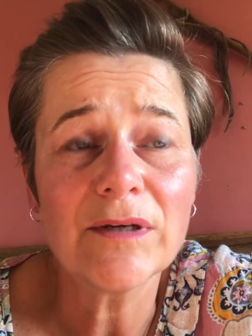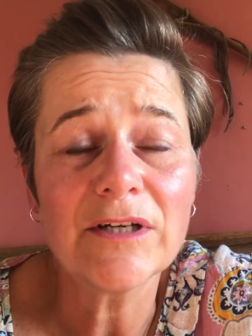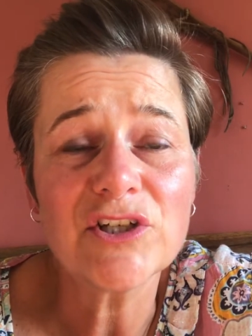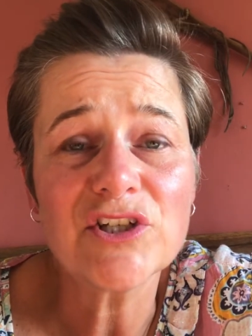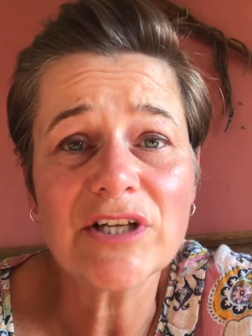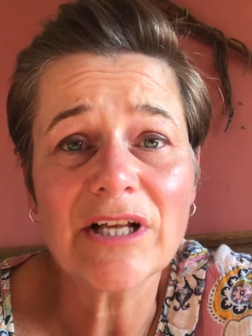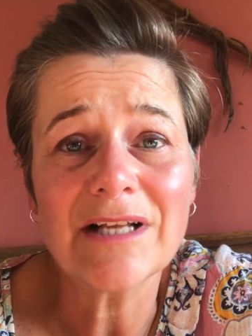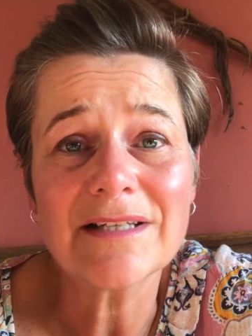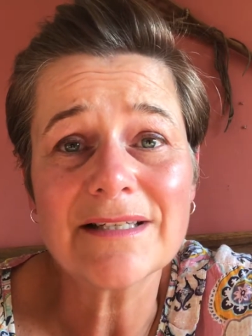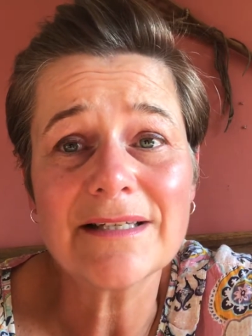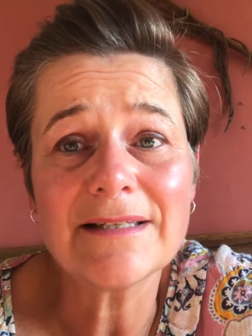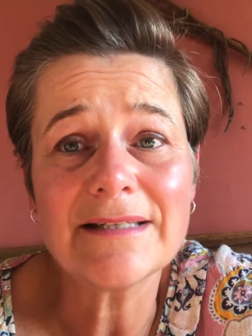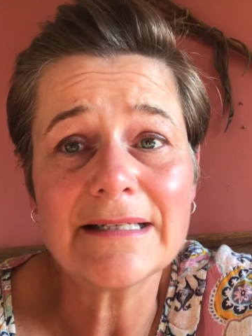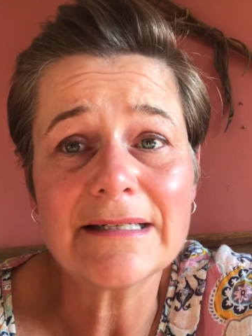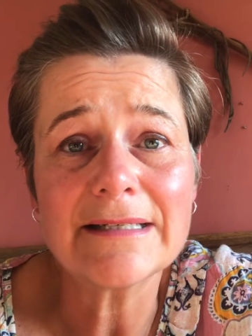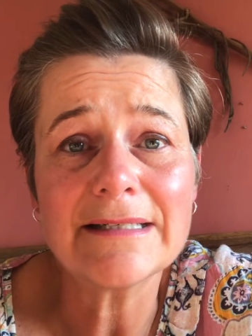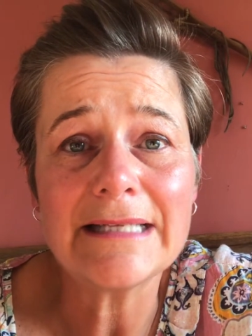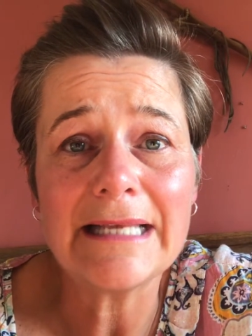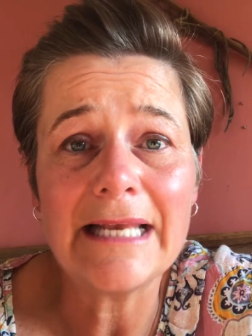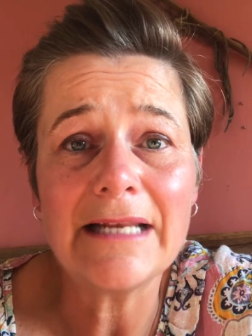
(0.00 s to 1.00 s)
child is
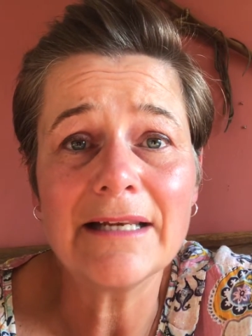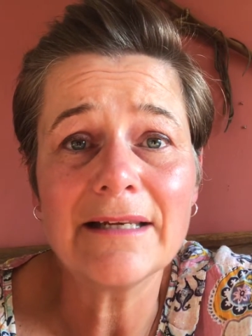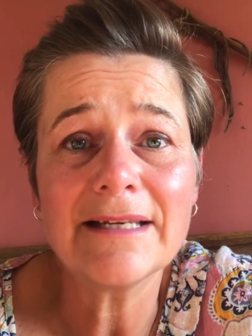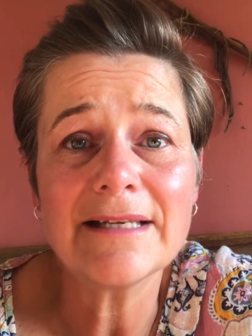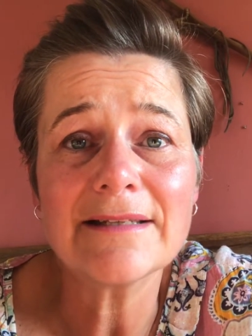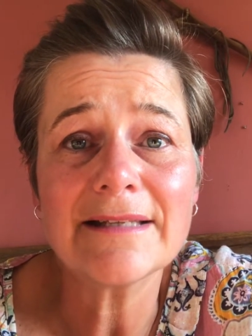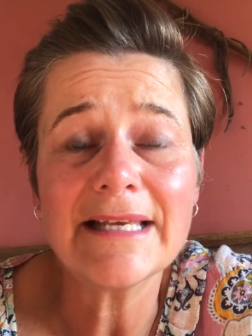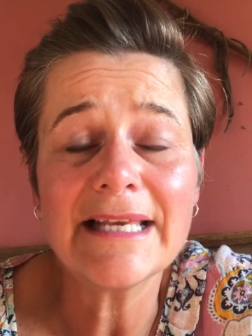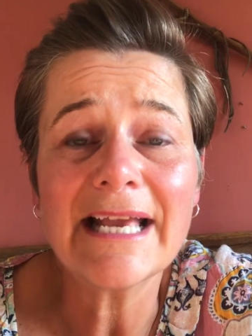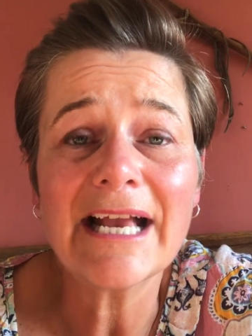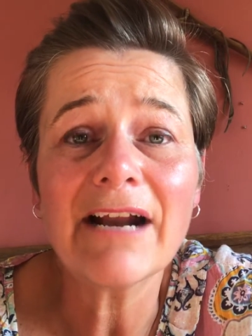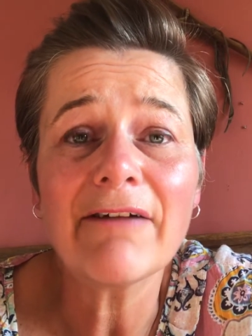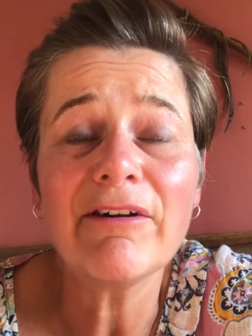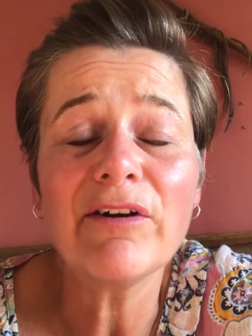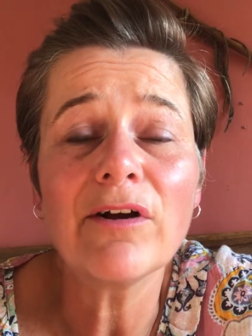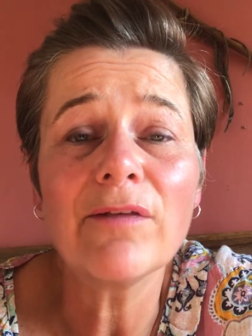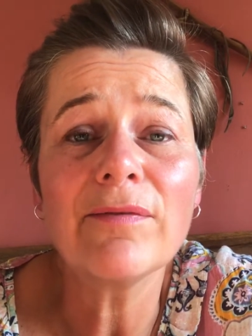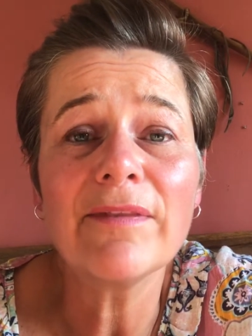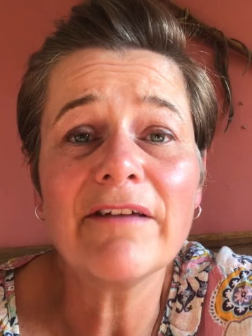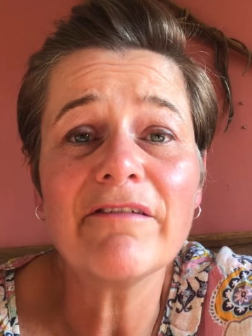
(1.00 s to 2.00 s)
16 unless they carry
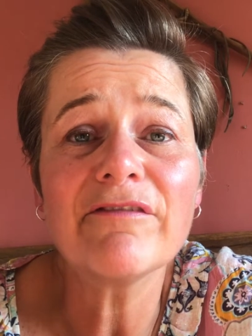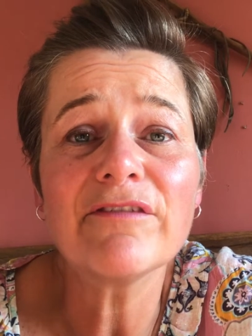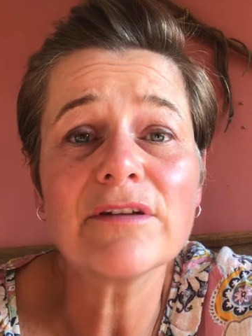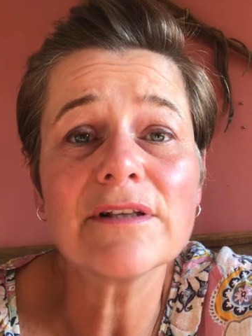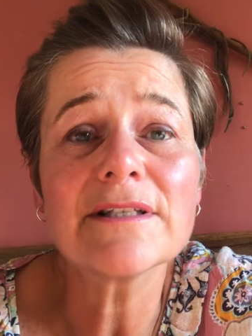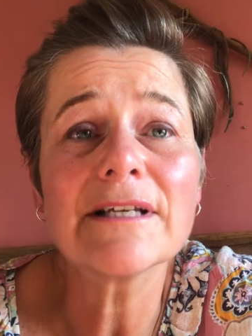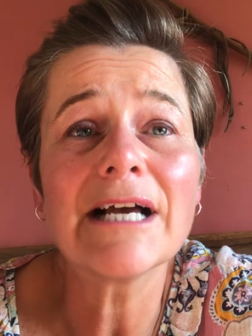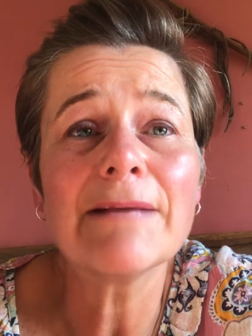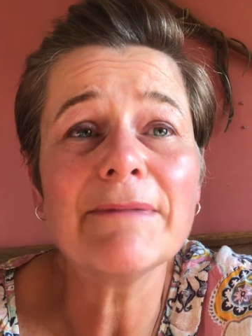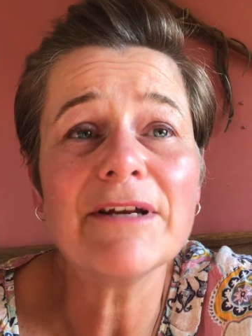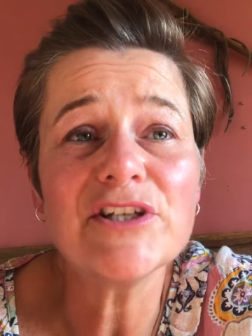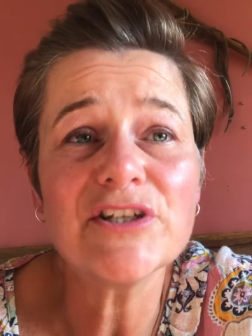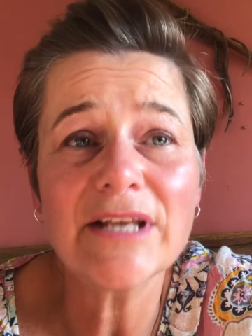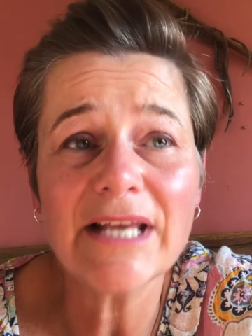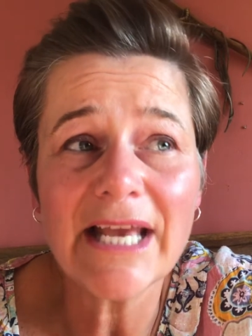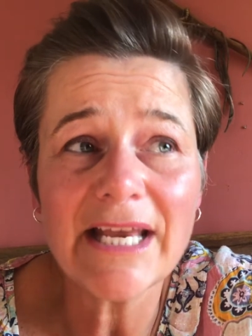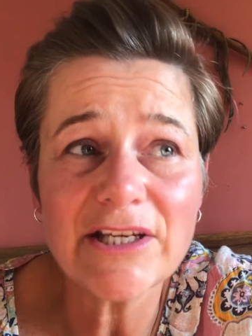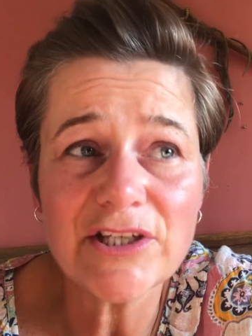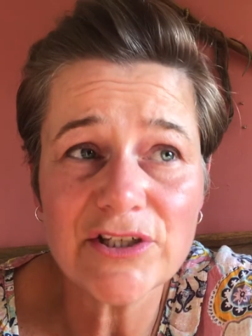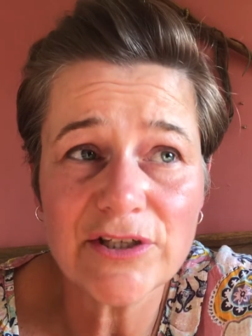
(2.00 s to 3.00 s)
on their full-time
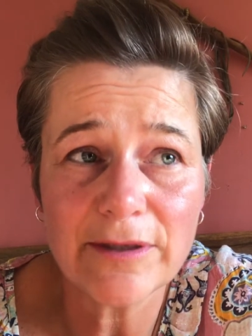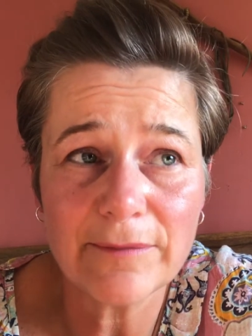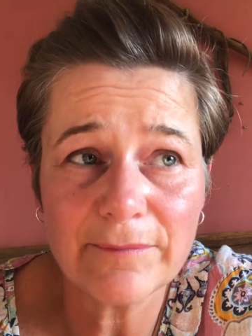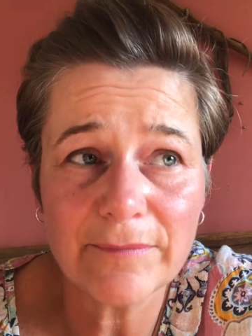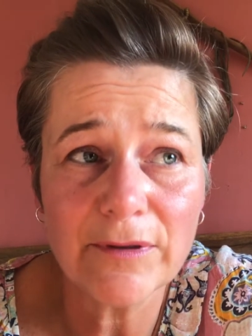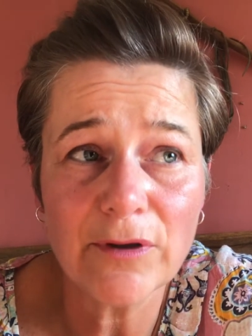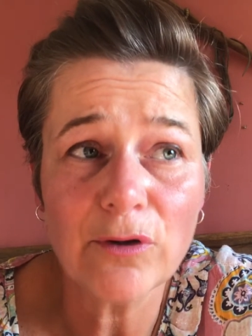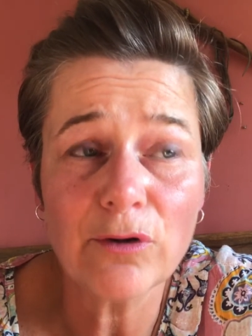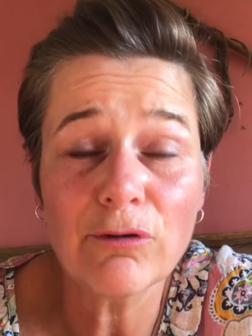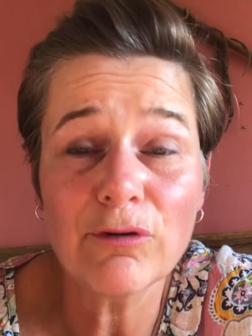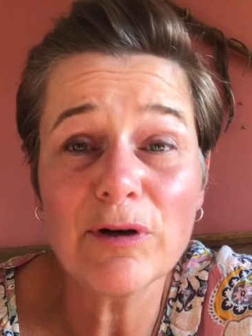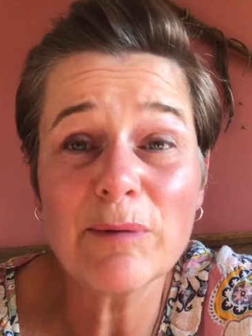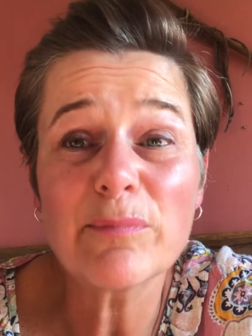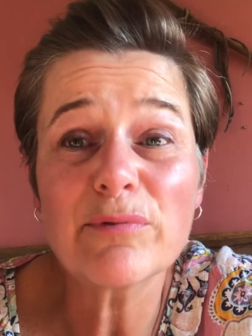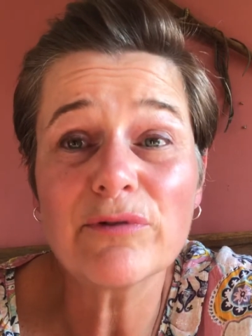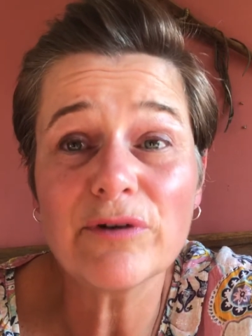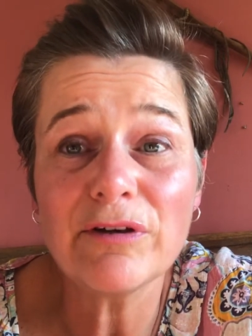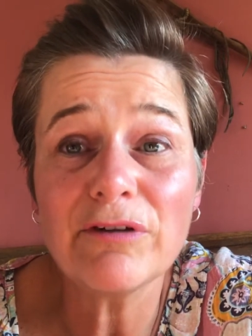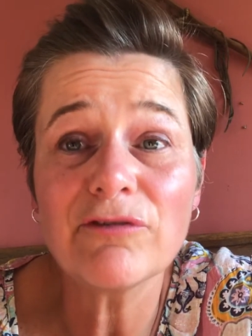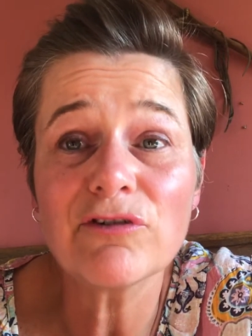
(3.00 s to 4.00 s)
education or an
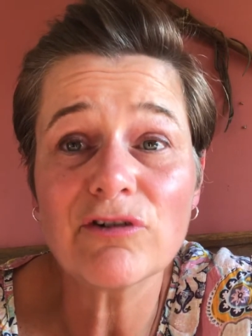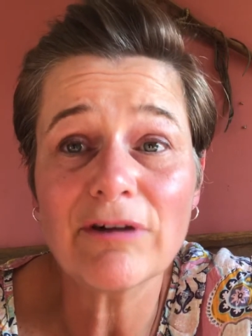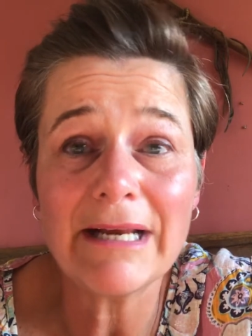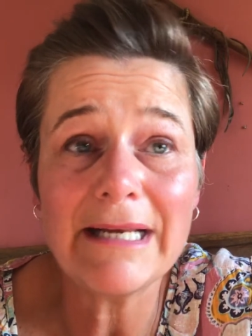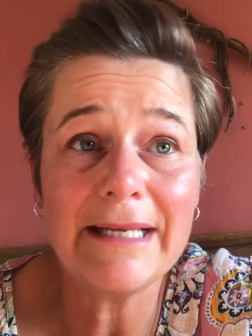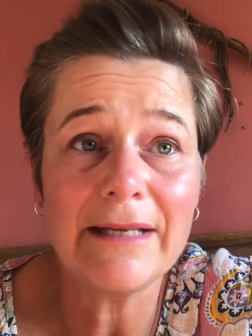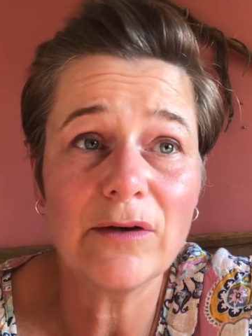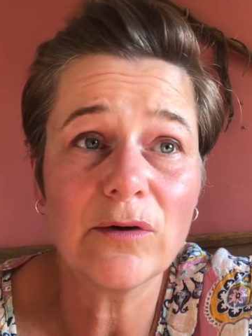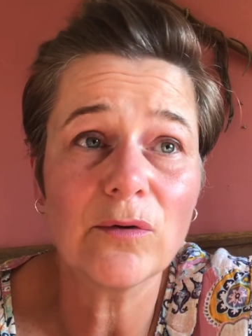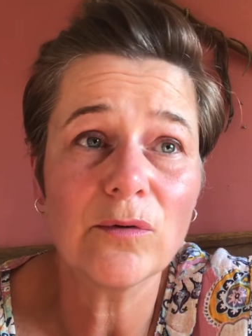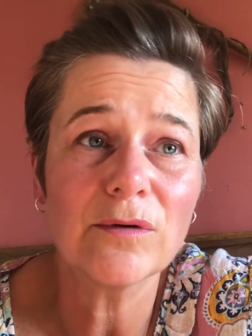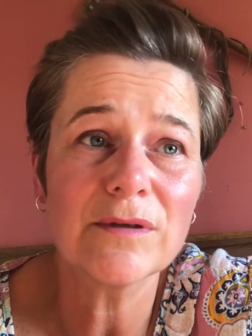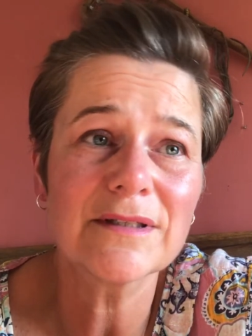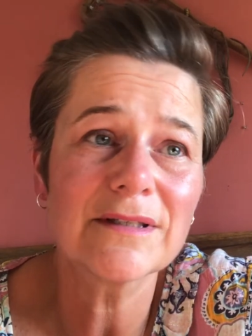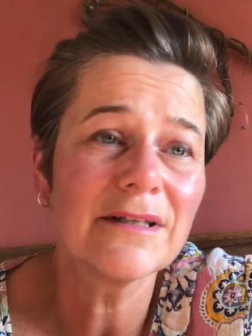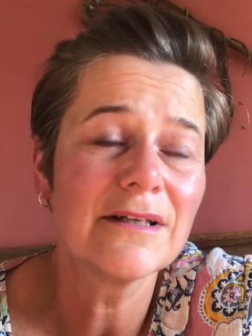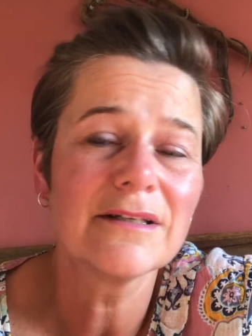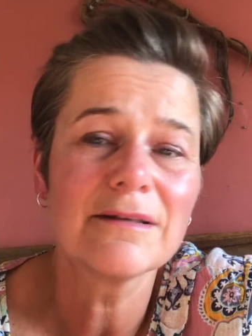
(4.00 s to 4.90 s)
approved training course